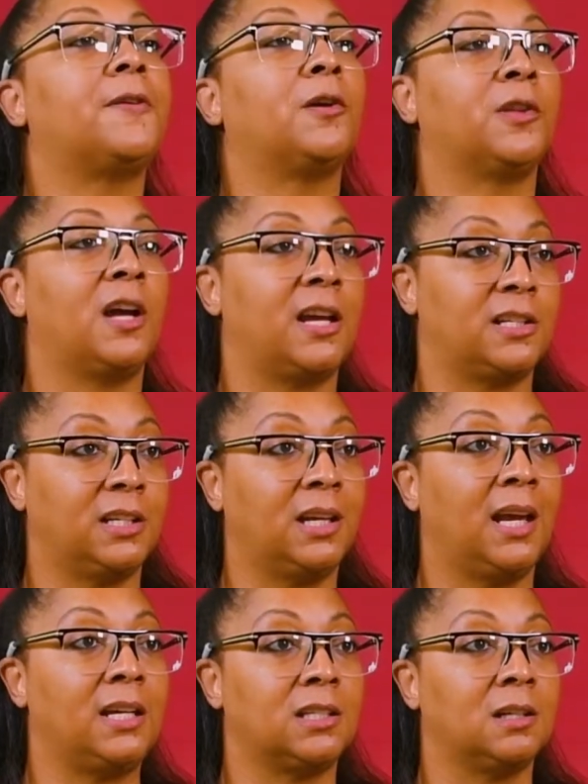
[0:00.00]
further
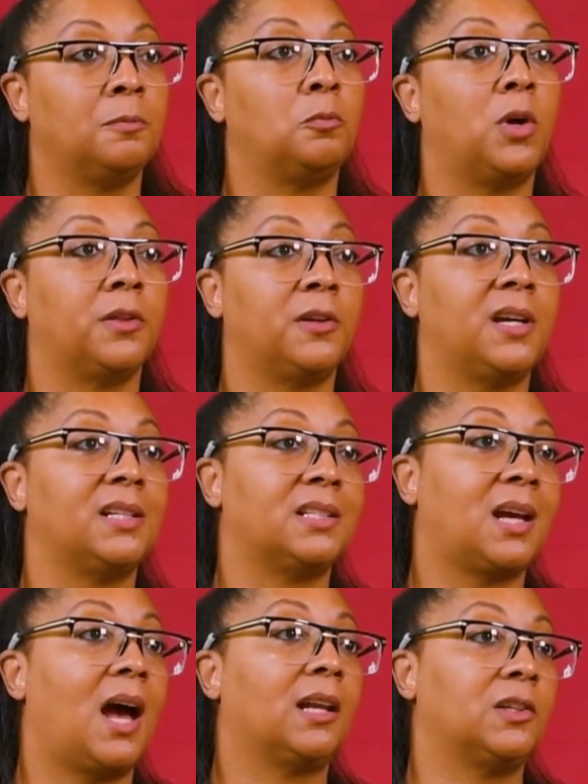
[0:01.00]
education, whether it's
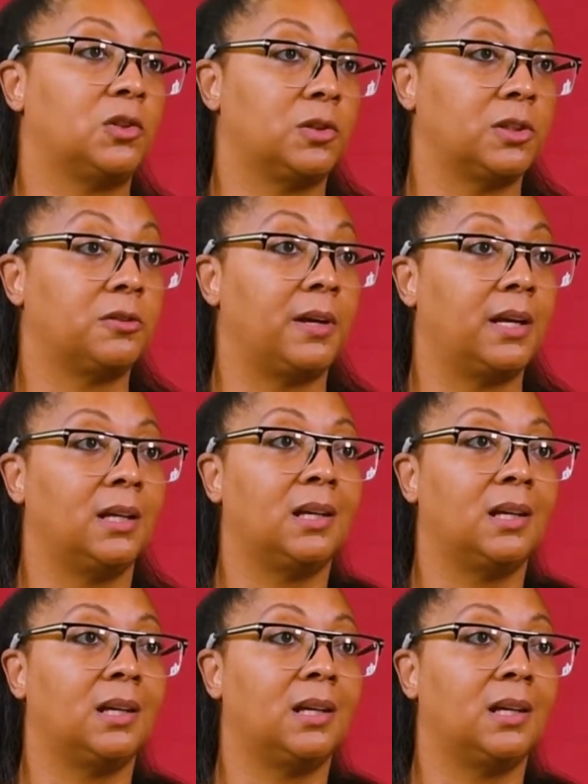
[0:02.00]
college or trade.